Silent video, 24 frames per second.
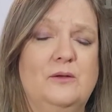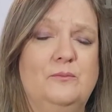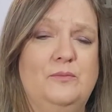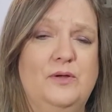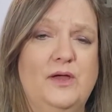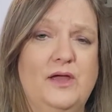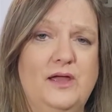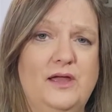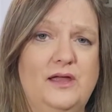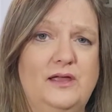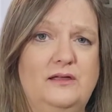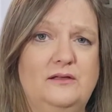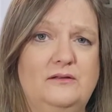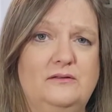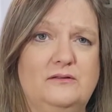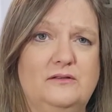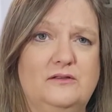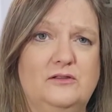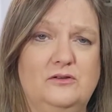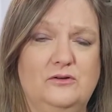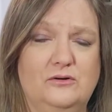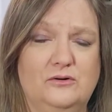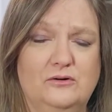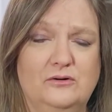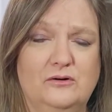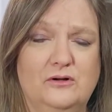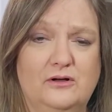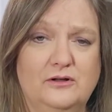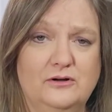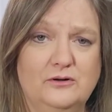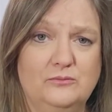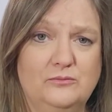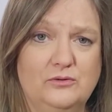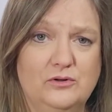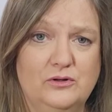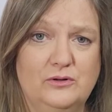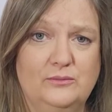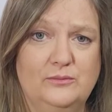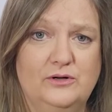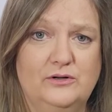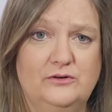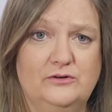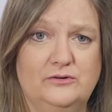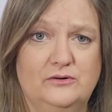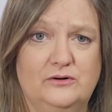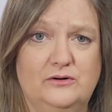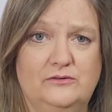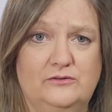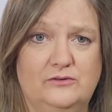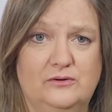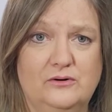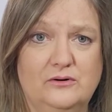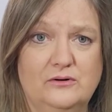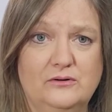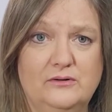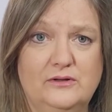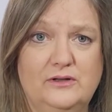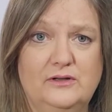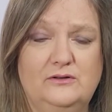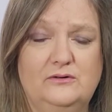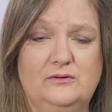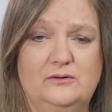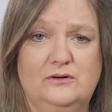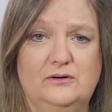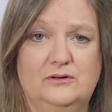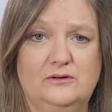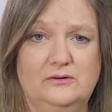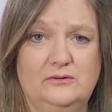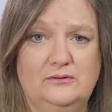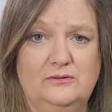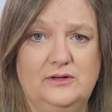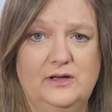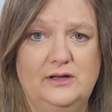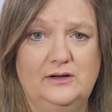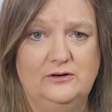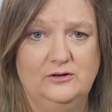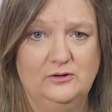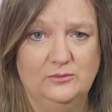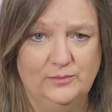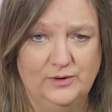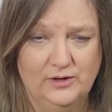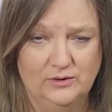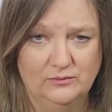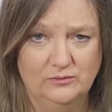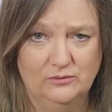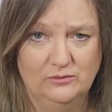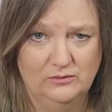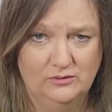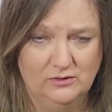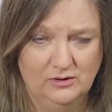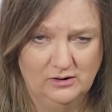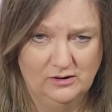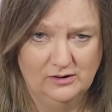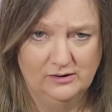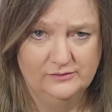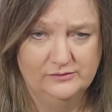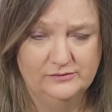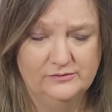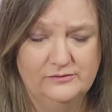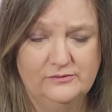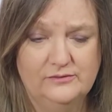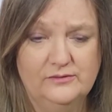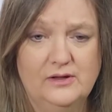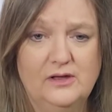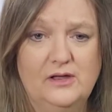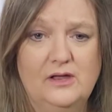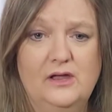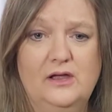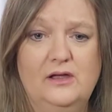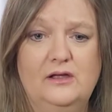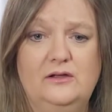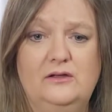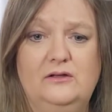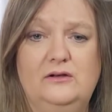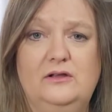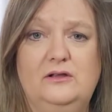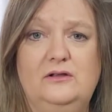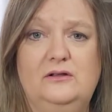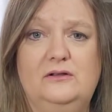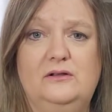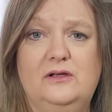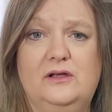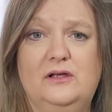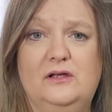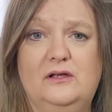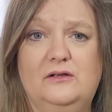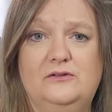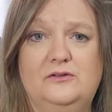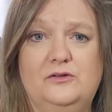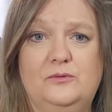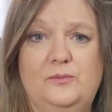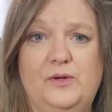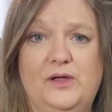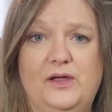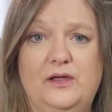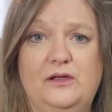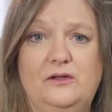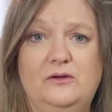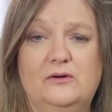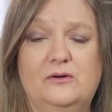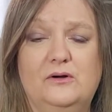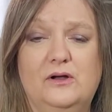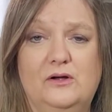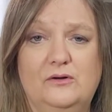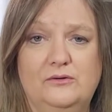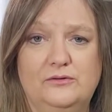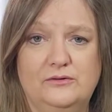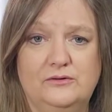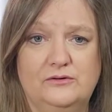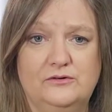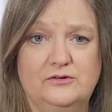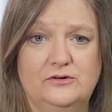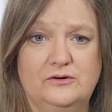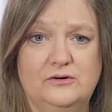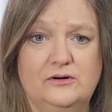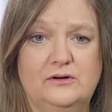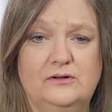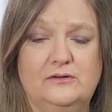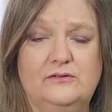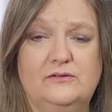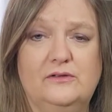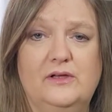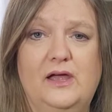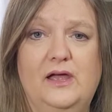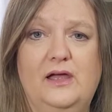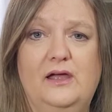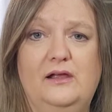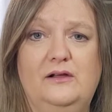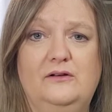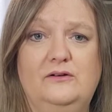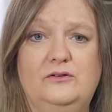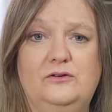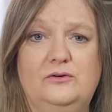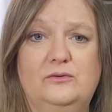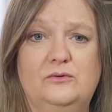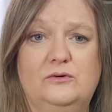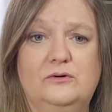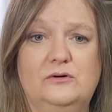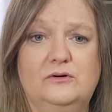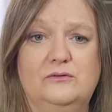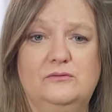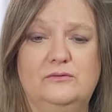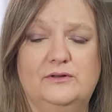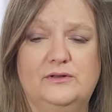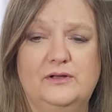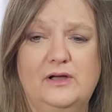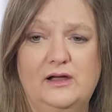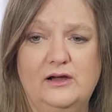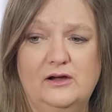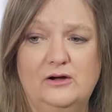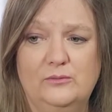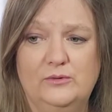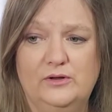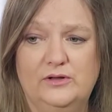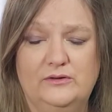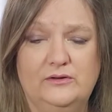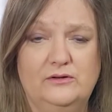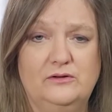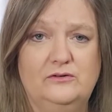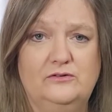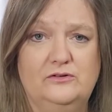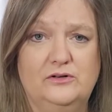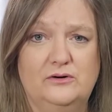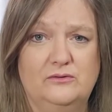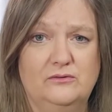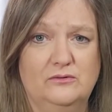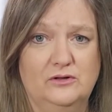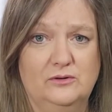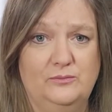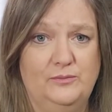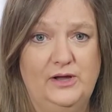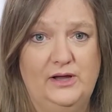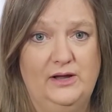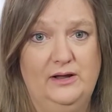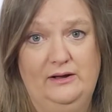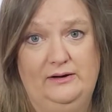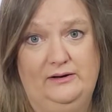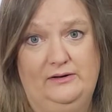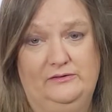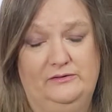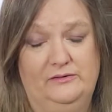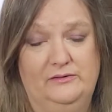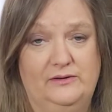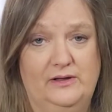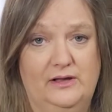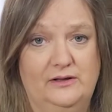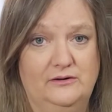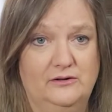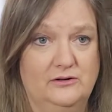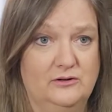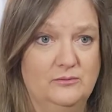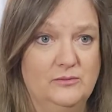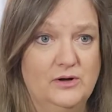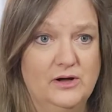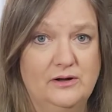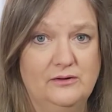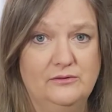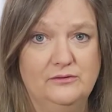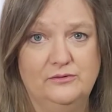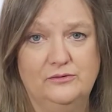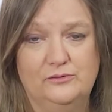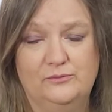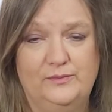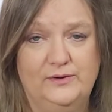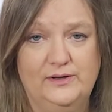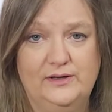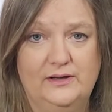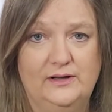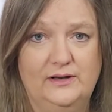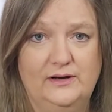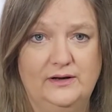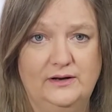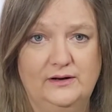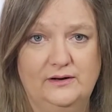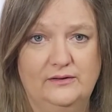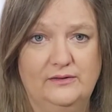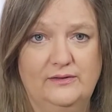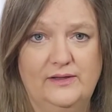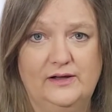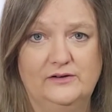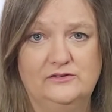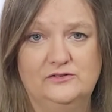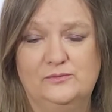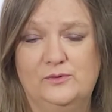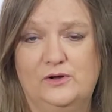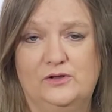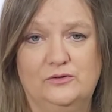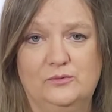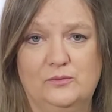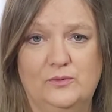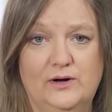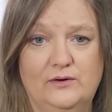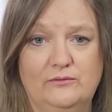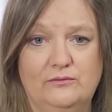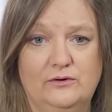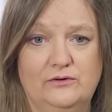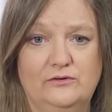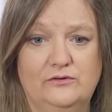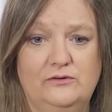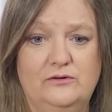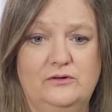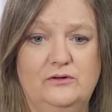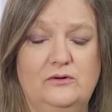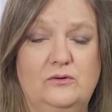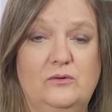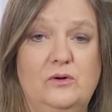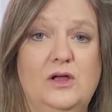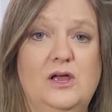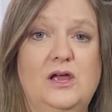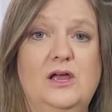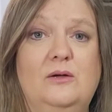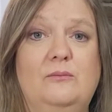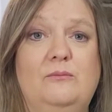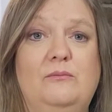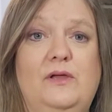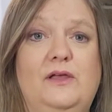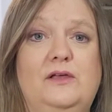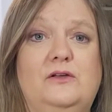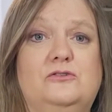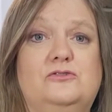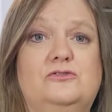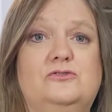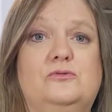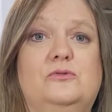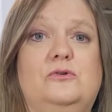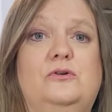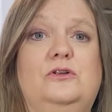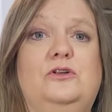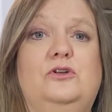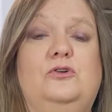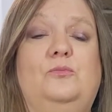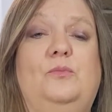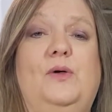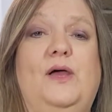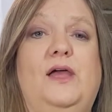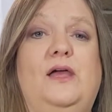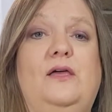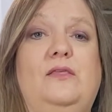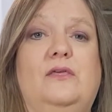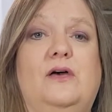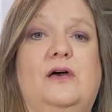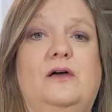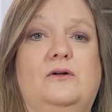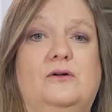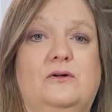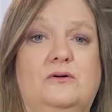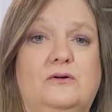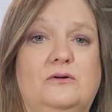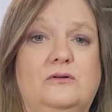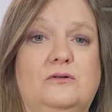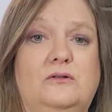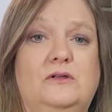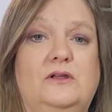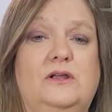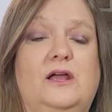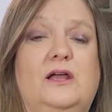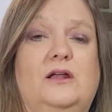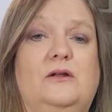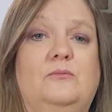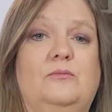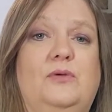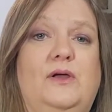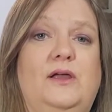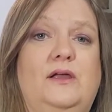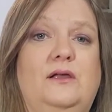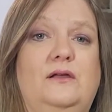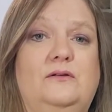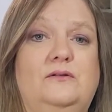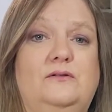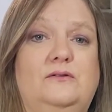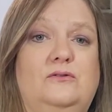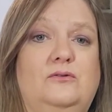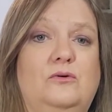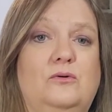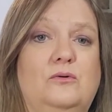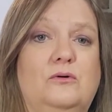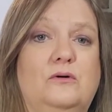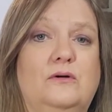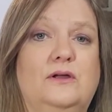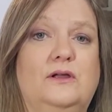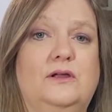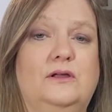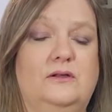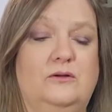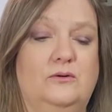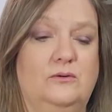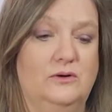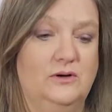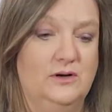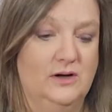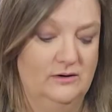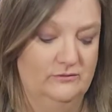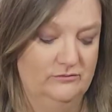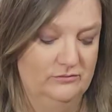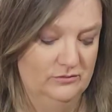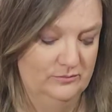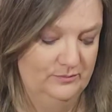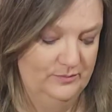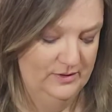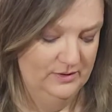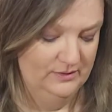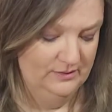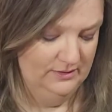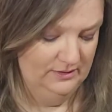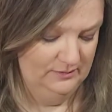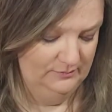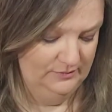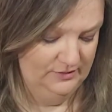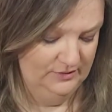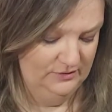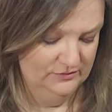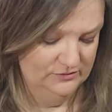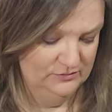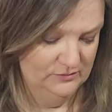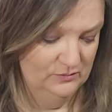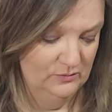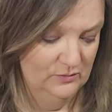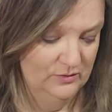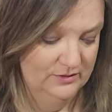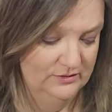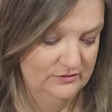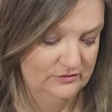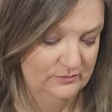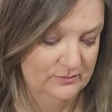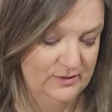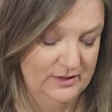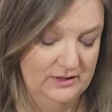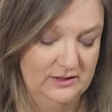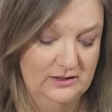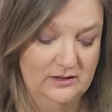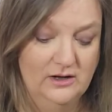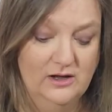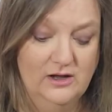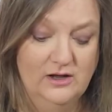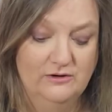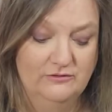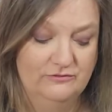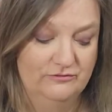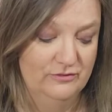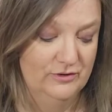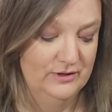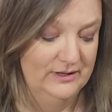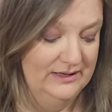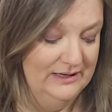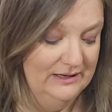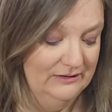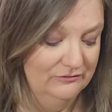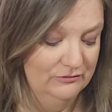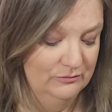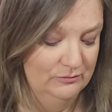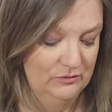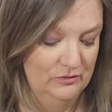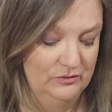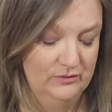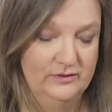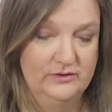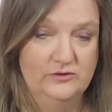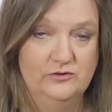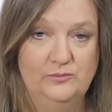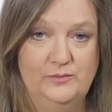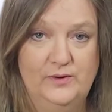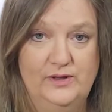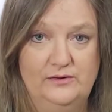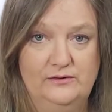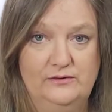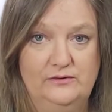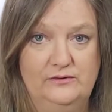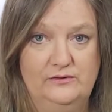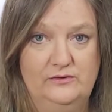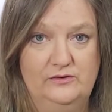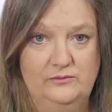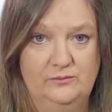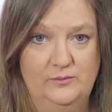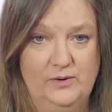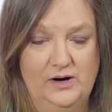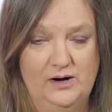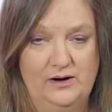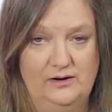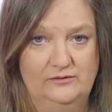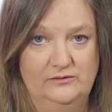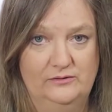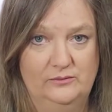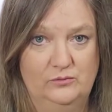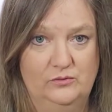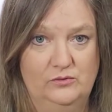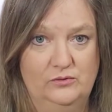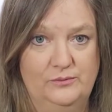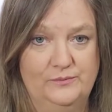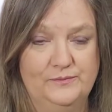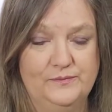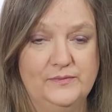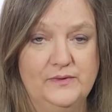Pay your unemployment insurance early to include that in your payroll costs. You need to pay your health insurance and your retirement that you generally pay, I guess, at the end of the month, beginning of next month, whenever it's due. Make sure you pay that early and pay it during your covered period, because we want as many forgivable expenses as possible.